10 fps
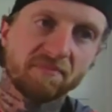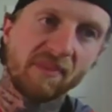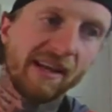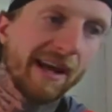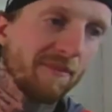
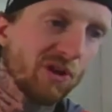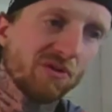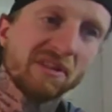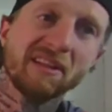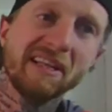Cameron
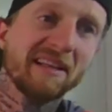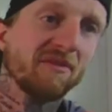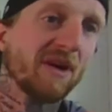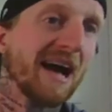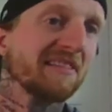Curl's an elite
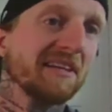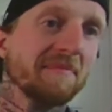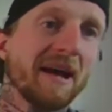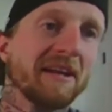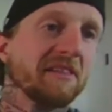level athlete,
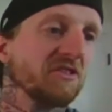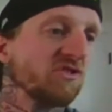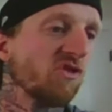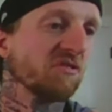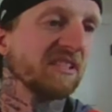man, at the
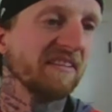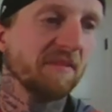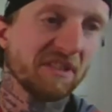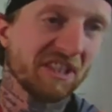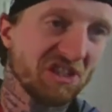strong safety
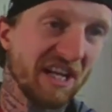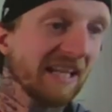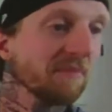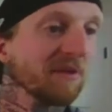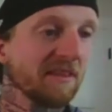position. He
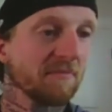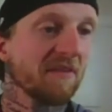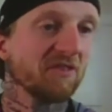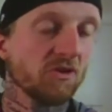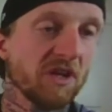can play the
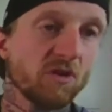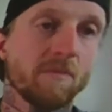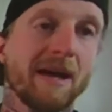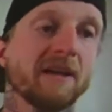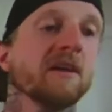Buffalo nickel,
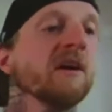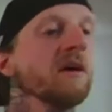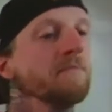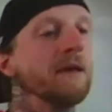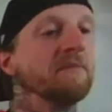man.
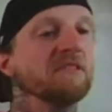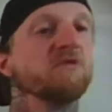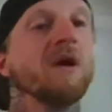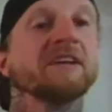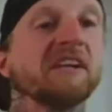Maybe if
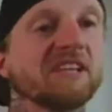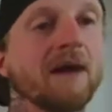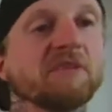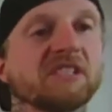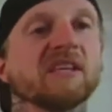Wanye
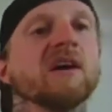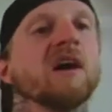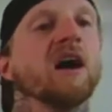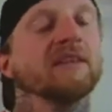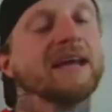Thomas
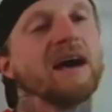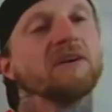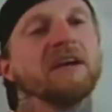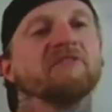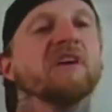
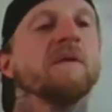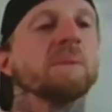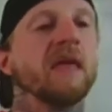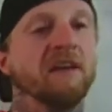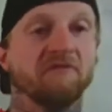
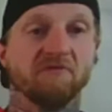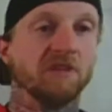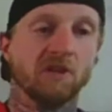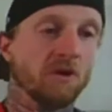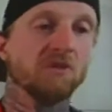if
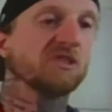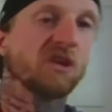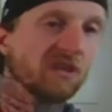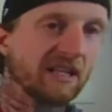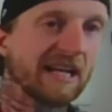you know, you
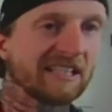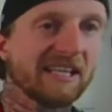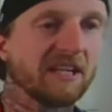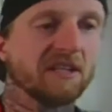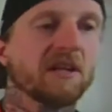start, like I
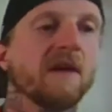said,